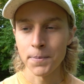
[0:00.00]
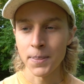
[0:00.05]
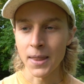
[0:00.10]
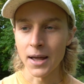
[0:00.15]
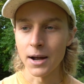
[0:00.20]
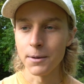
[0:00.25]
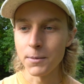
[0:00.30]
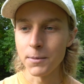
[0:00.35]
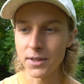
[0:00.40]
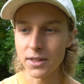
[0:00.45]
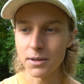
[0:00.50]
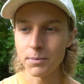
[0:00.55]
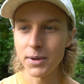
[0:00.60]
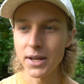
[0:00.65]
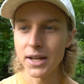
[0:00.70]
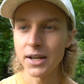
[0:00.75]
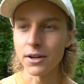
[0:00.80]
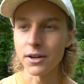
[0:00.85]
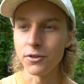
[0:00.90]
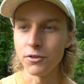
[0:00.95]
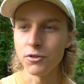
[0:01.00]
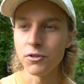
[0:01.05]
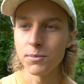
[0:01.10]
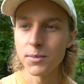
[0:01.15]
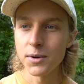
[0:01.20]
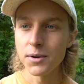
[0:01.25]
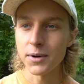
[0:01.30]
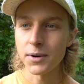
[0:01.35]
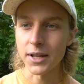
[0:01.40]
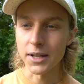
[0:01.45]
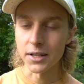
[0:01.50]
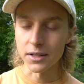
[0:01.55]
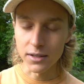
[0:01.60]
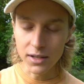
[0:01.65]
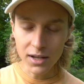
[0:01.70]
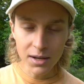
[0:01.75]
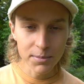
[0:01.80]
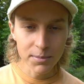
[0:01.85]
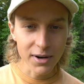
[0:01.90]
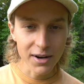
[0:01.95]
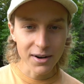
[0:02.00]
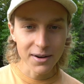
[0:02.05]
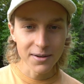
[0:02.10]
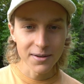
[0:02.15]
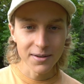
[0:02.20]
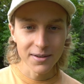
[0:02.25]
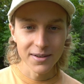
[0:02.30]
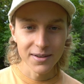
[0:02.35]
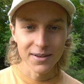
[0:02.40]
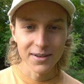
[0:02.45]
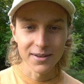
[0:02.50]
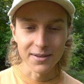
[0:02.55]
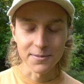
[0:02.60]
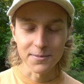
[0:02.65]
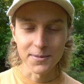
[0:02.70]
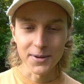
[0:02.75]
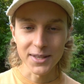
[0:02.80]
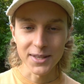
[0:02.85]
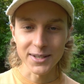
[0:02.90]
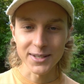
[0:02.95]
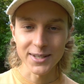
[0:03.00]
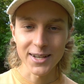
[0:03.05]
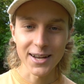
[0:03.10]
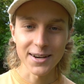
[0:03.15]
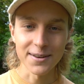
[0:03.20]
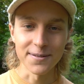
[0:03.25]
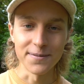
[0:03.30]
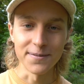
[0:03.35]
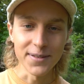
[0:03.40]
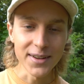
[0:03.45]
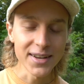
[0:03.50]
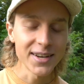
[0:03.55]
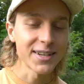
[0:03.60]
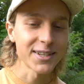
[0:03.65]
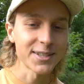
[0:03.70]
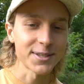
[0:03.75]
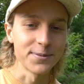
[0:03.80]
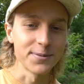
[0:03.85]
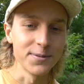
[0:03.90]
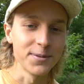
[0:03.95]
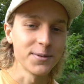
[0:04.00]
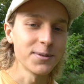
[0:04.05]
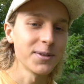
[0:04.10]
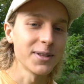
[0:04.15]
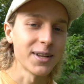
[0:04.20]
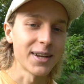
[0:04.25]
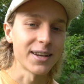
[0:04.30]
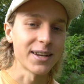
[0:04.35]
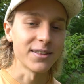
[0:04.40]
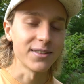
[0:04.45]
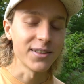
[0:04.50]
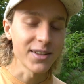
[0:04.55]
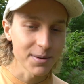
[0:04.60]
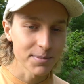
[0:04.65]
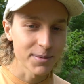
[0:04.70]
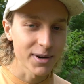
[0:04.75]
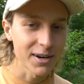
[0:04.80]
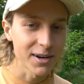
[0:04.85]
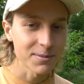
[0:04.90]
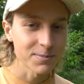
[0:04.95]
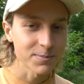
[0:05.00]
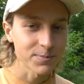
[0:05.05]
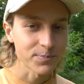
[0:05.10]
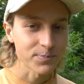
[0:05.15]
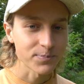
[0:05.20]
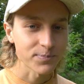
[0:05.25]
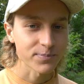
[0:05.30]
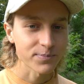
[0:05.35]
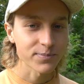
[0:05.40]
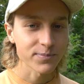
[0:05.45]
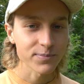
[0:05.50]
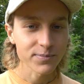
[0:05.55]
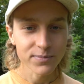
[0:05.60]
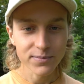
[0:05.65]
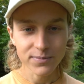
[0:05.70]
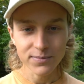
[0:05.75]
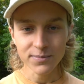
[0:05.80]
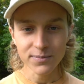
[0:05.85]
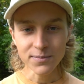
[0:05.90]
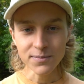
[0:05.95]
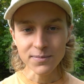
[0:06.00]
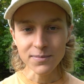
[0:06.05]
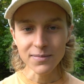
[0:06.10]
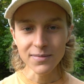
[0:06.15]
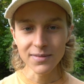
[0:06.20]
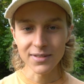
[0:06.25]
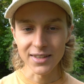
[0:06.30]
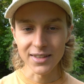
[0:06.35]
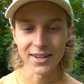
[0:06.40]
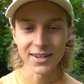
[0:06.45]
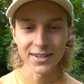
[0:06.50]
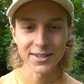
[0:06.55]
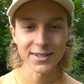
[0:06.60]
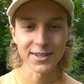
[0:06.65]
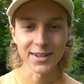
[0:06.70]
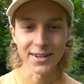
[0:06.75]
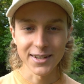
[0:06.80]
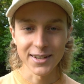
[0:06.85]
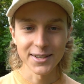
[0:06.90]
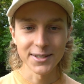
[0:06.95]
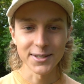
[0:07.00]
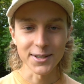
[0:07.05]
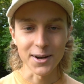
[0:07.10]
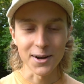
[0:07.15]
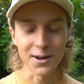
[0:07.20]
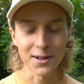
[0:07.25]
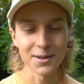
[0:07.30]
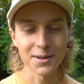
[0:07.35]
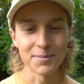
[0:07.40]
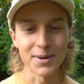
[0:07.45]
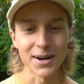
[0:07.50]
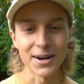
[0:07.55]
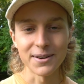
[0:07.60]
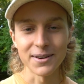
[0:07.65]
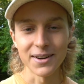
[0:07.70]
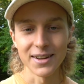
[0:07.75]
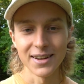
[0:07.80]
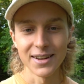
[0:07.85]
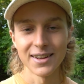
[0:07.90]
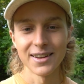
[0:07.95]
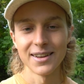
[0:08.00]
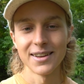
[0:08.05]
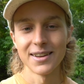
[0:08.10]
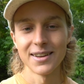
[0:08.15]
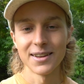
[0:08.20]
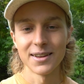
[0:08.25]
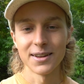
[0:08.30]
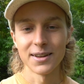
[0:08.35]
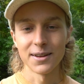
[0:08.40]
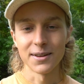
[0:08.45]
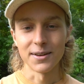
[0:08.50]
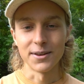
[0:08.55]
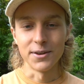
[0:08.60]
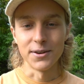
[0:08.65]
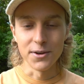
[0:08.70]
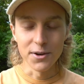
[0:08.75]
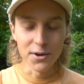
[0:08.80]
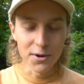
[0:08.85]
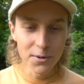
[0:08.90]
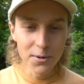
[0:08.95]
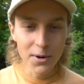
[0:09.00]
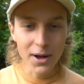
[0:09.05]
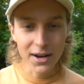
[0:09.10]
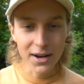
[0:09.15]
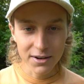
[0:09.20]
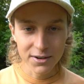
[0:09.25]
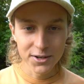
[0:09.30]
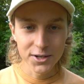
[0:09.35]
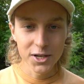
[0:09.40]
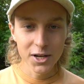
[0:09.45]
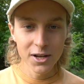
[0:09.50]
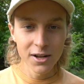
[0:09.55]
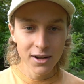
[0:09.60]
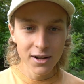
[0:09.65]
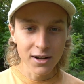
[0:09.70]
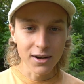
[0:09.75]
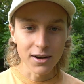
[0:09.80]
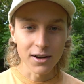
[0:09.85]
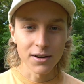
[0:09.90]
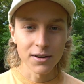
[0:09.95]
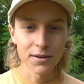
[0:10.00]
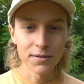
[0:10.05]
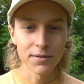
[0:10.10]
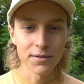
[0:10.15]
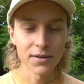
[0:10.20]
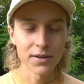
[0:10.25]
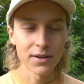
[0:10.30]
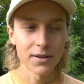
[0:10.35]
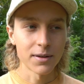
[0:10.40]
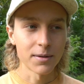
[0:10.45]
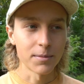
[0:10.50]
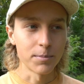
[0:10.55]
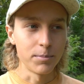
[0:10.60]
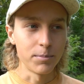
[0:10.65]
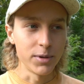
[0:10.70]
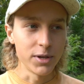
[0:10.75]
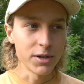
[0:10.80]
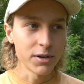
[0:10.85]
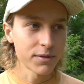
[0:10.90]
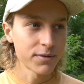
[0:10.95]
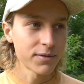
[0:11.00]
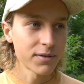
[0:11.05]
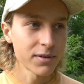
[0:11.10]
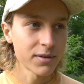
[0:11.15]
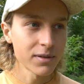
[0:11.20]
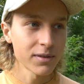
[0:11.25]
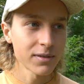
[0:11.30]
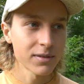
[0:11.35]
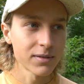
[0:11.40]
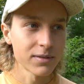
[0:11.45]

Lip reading: And with it being a new moon in Libra, with the sign of Venus ruling Libra, this is all about new energy of beautiful,